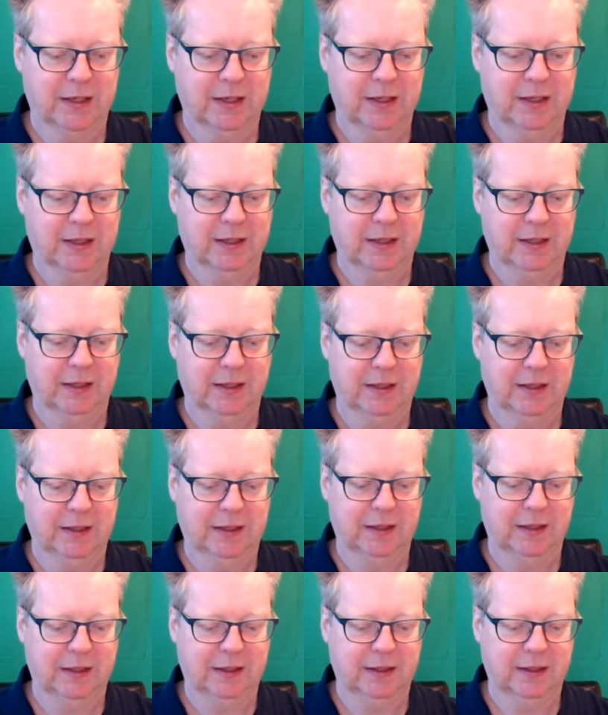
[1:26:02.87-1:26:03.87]

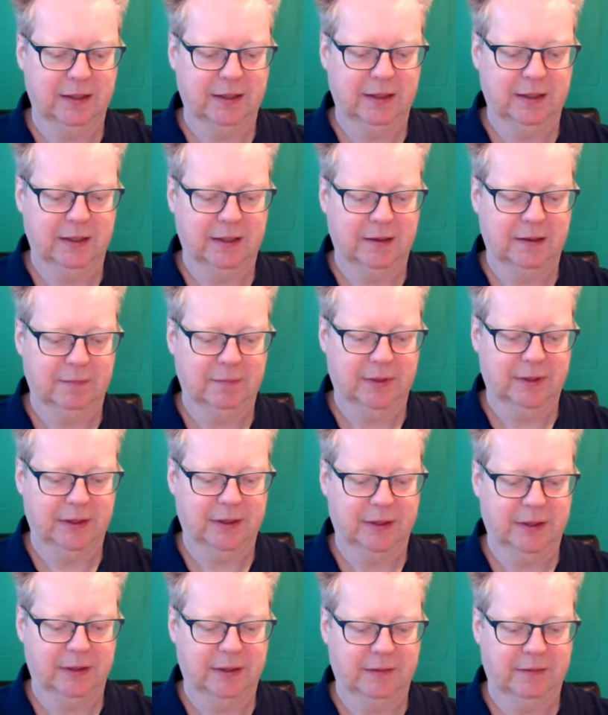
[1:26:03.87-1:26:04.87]
Uh,
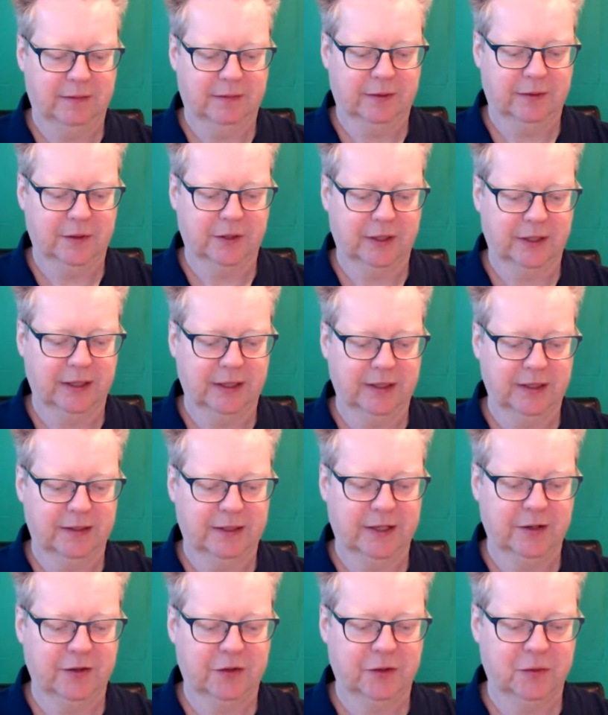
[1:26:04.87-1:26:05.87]
my cooking
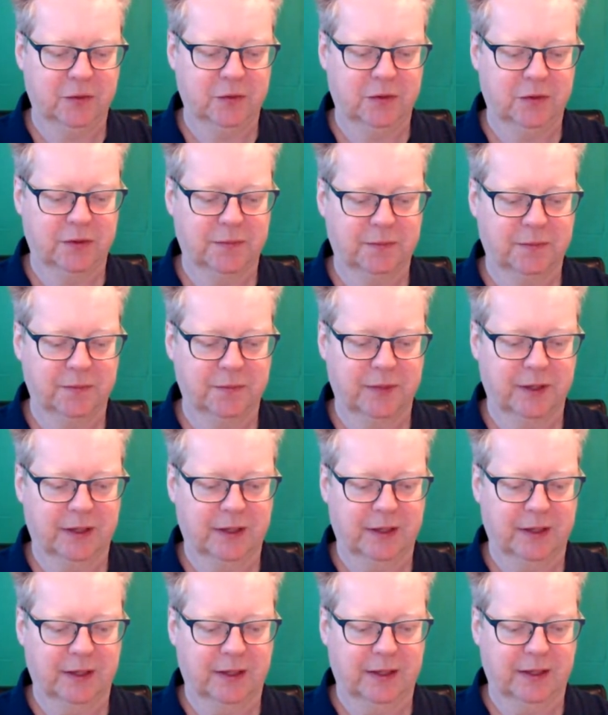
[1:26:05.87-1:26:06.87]
essentials,
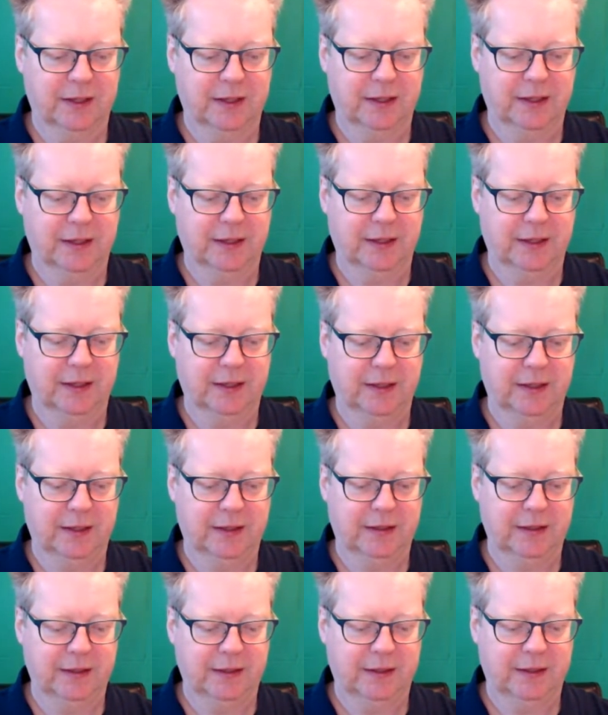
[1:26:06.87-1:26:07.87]

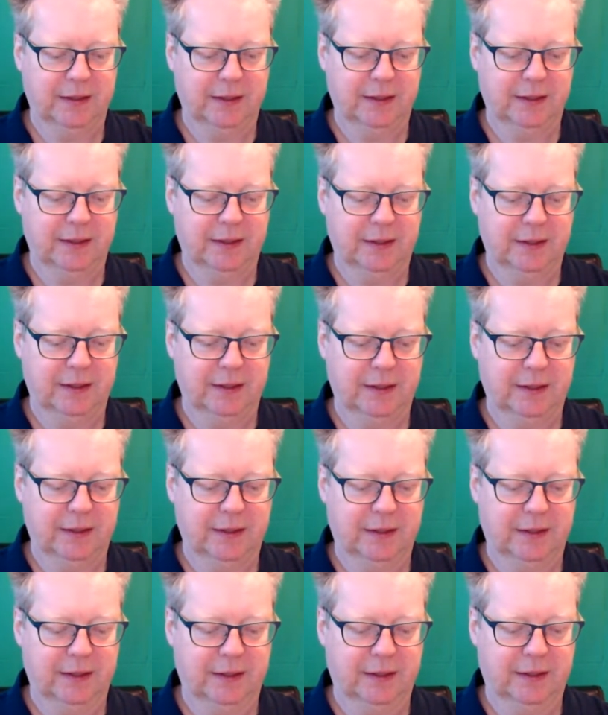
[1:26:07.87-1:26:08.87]
and
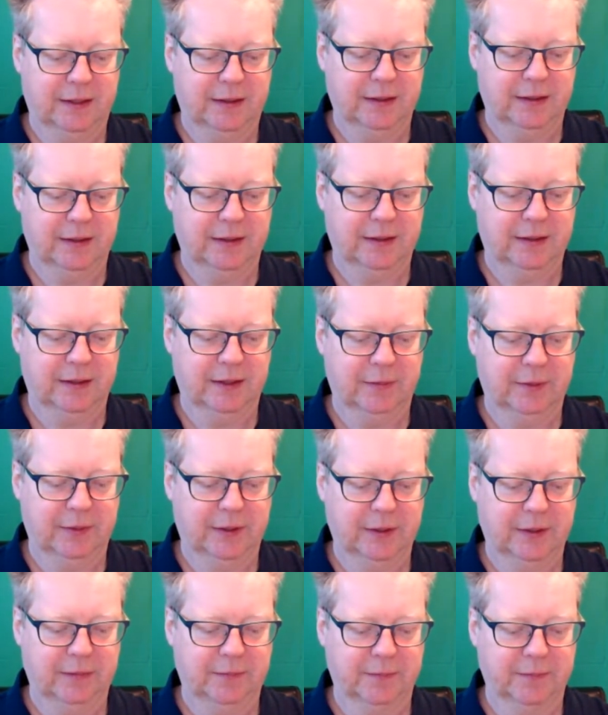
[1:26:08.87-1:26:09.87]
yeah, there
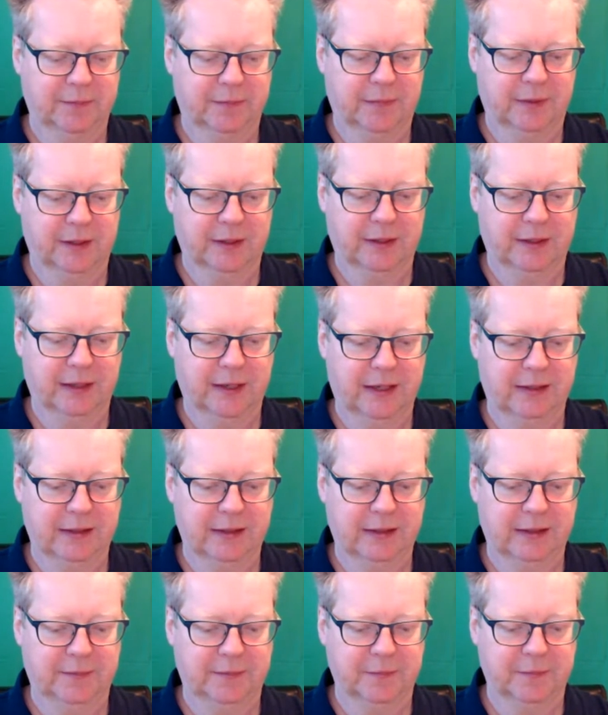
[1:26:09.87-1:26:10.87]
we go.
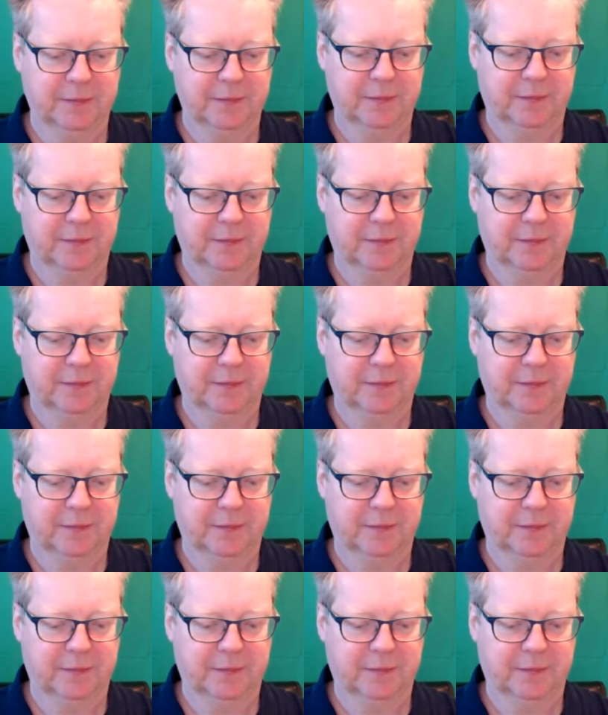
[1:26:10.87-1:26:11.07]
Added.